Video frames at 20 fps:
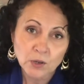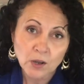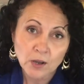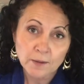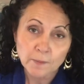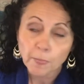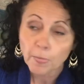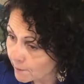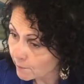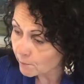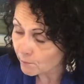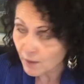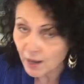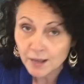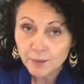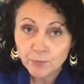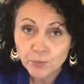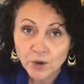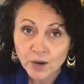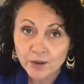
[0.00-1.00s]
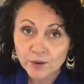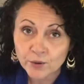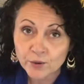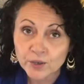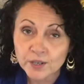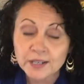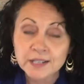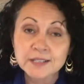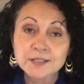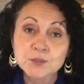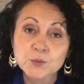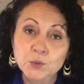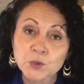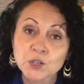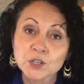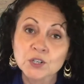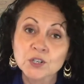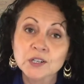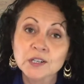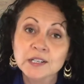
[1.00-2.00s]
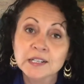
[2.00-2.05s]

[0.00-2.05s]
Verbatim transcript: on. My priorities were